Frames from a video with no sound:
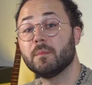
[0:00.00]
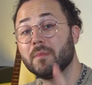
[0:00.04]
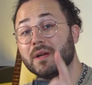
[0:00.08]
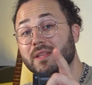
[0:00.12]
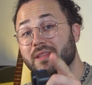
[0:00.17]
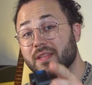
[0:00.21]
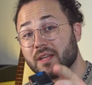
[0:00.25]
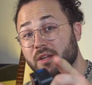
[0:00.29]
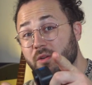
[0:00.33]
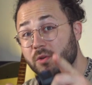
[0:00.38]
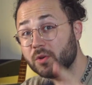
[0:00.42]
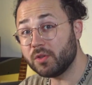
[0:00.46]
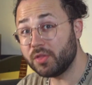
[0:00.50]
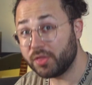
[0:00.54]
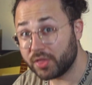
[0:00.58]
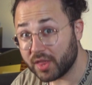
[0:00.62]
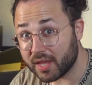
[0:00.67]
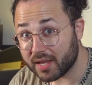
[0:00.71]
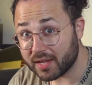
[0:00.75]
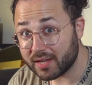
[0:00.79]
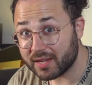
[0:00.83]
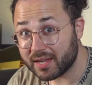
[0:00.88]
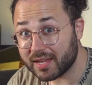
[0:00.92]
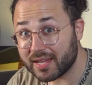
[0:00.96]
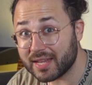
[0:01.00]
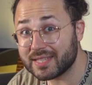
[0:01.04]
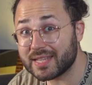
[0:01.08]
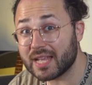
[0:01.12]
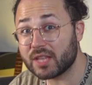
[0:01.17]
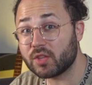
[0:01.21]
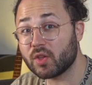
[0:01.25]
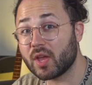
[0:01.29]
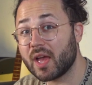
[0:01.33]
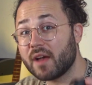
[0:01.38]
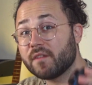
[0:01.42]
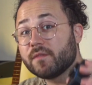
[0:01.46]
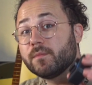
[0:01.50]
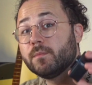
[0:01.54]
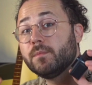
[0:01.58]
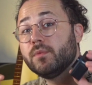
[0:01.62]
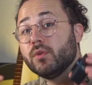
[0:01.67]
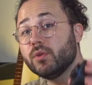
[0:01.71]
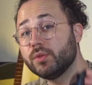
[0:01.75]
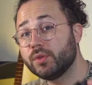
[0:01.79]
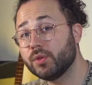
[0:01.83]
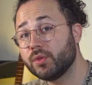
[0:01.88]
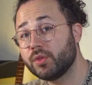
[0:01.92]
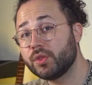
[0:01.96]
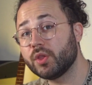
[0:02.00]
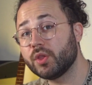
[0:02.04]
But the good thing is that you have Bluetooth